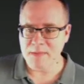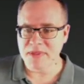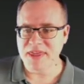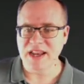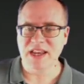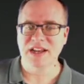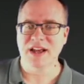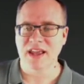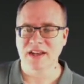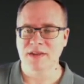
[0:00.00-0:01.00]
They need to
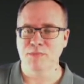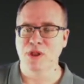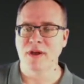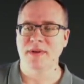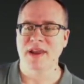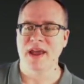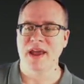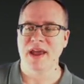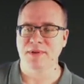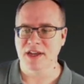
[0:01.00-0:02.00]
collect employment
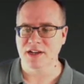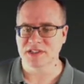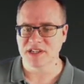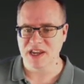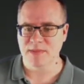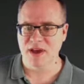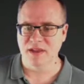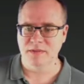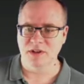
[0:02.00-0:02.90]
applications and email them